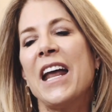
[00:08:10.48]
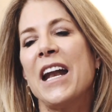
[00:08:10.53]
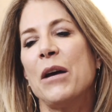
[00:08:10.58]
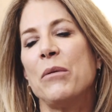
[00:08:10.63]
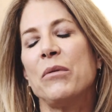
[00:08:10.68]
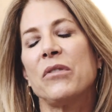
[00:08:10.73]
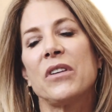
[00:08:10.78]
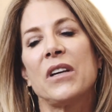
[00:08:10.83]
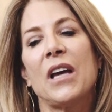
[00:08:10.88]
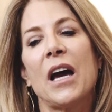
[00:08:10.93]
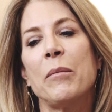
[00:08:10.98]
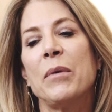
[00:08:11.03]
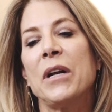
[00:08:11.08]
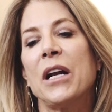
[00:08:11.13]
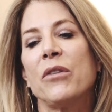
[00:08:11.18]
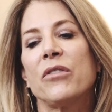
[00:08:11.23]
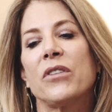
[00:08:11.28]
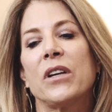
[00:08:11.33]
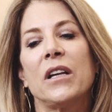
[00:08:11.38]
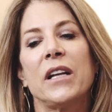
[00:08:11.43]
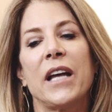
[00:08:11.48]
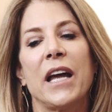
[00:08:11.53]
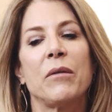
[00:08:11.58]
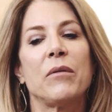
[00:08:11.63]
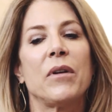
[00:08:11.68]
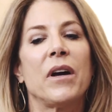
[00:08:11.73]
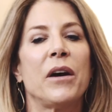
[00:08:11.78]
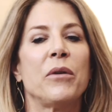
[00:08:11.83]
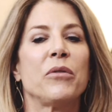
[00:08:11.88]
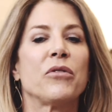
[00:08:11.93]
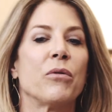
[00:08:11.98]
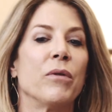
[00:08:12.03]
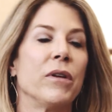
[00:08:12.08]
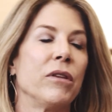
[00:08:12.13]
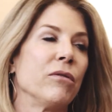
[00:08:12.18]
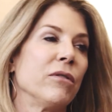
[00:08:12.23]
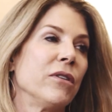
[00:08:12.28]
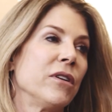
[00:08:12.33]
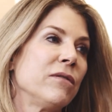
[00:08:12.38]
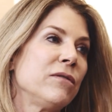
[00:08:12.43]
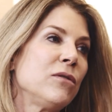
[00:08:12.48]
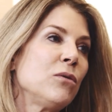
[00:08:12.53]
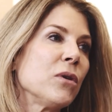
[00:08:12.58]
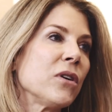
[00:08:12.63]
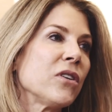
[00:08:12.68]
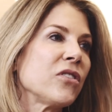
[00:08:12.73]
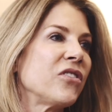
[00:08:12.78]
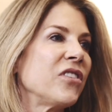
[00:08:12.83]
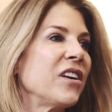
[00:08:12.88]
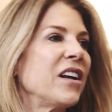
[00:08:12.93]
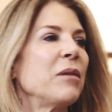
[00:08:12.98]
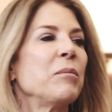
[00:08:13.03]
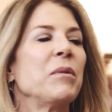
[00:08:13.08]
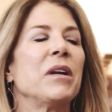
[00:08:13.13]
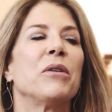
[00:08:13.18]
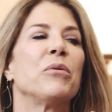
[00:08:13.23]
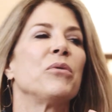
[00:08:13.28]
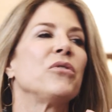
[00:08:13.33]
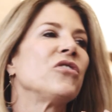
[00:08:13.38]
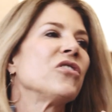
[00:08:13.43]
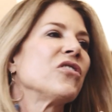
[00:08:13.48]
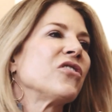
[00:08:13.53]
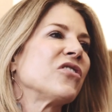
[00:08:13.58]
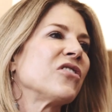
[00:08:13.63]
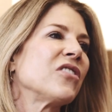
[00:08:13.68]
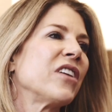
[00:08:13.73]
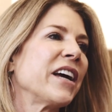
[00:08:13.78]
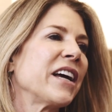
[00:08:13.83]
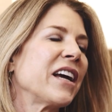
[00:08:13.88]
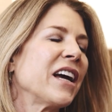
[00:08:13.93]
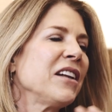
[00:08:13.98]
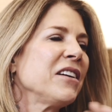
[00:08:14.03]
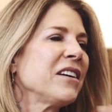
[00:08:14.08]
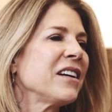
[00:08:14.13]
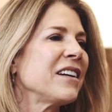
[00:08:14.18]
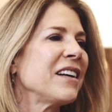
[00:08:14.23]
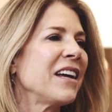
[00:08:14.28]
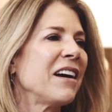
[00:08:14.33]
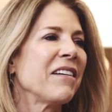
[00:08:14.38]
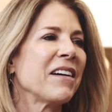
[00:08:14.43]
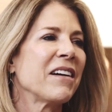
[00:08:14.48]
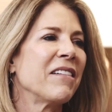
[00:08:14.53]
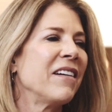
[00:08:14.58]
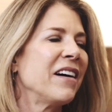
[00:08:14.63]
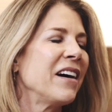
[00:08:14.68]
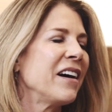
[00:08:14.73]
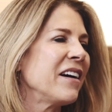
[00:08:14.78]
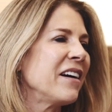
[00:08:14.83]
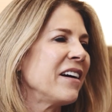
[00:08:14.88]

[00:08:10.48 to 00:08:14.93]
And I was killing, and I was going through a divorce, and it was just like, I look at it now, I go,